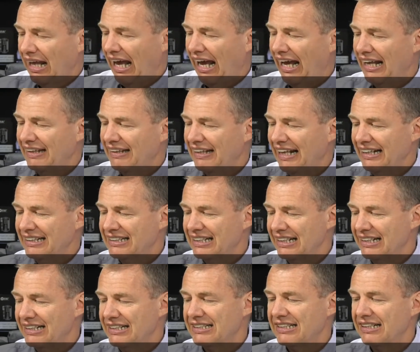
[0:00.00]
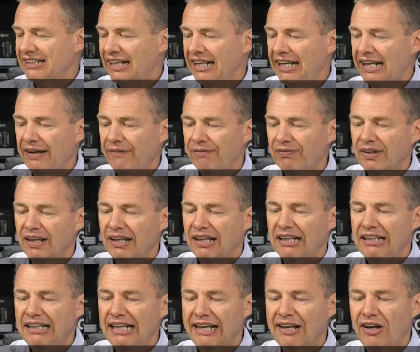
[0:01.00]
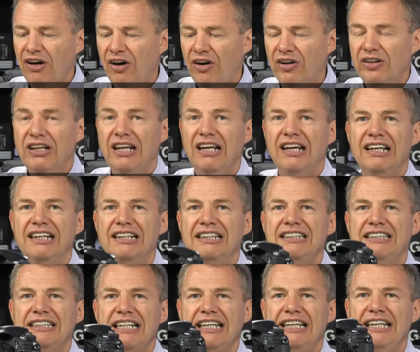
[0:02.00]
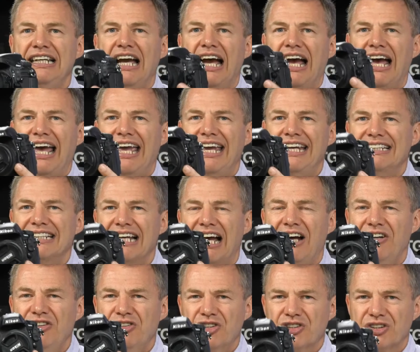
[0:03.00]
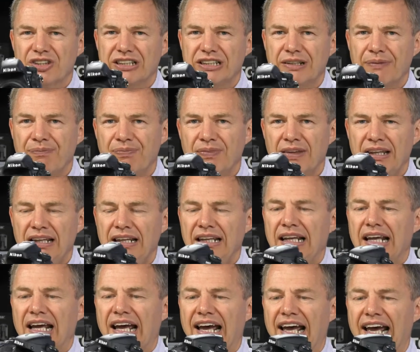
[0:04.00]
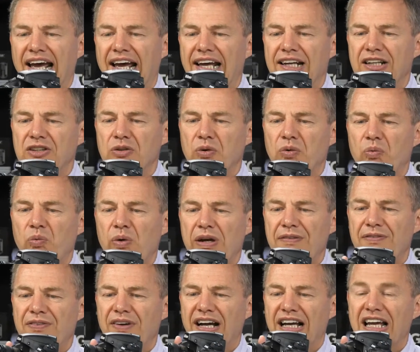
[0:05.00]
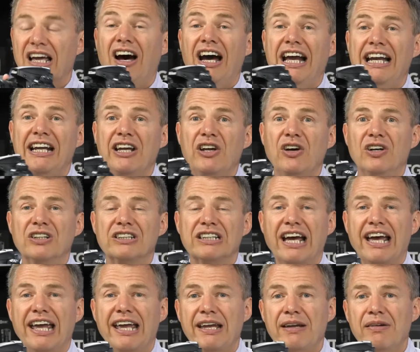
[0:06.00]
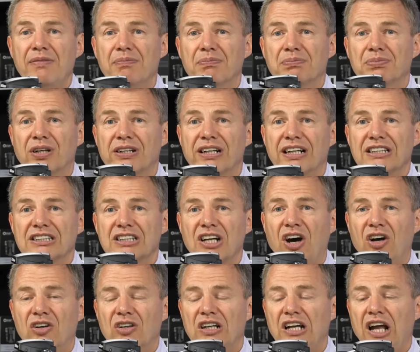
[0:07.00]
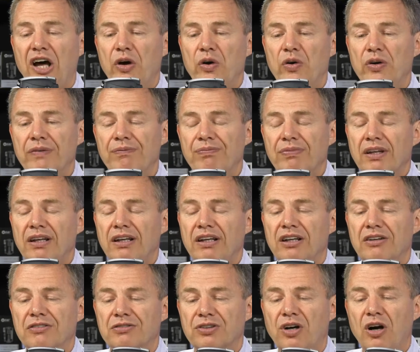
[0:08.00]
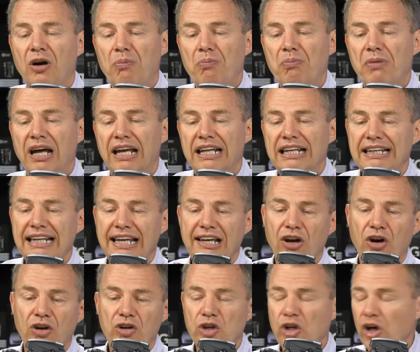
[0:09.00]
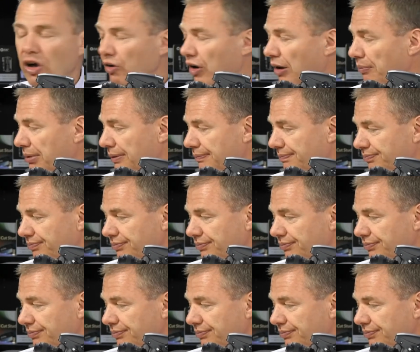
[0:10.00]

and that is the Nikon D800. And we've kindly got a product on loan from Nikon Europe,